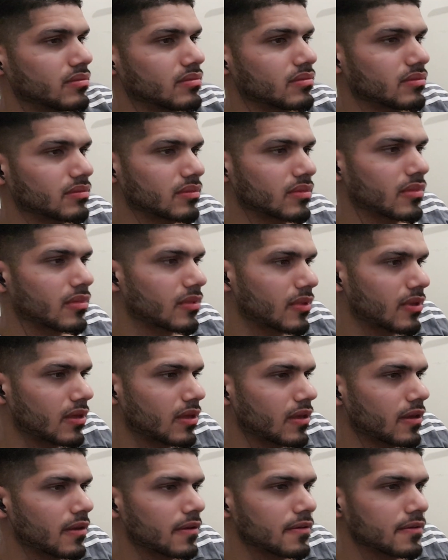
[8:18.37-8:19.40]

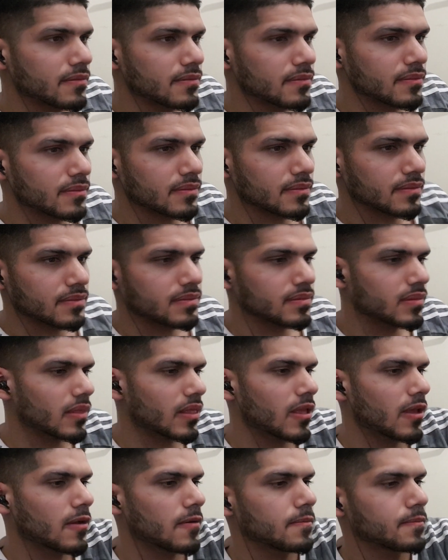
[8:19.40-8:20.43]

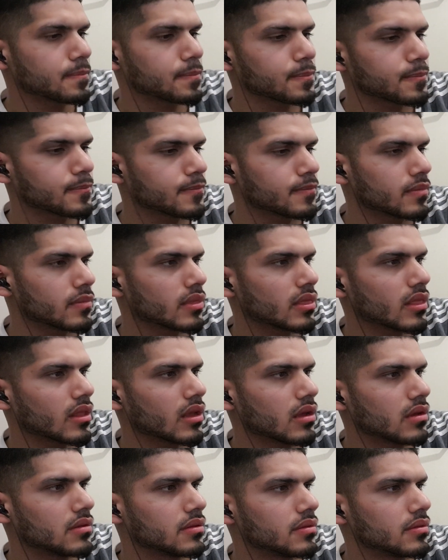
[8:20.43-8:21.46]

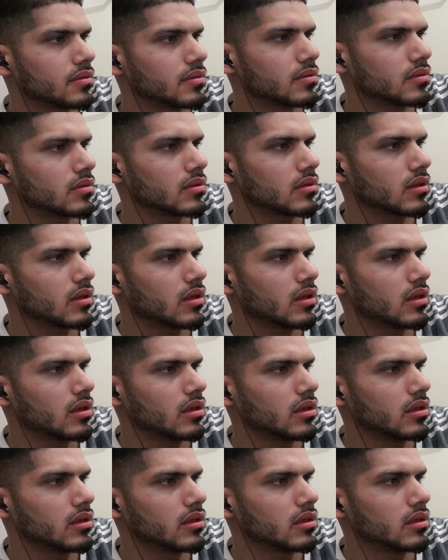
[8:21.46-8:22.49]

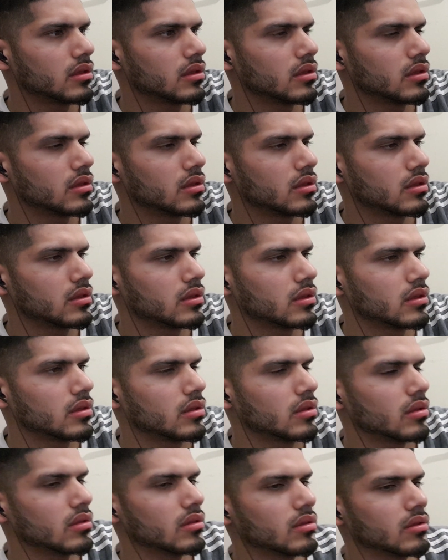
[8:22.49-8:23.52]

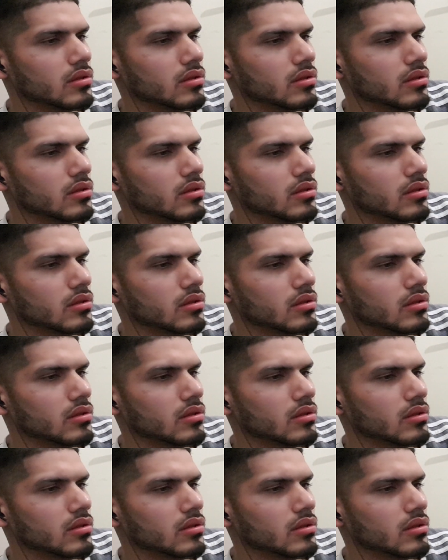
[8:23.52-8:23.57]
[no speech]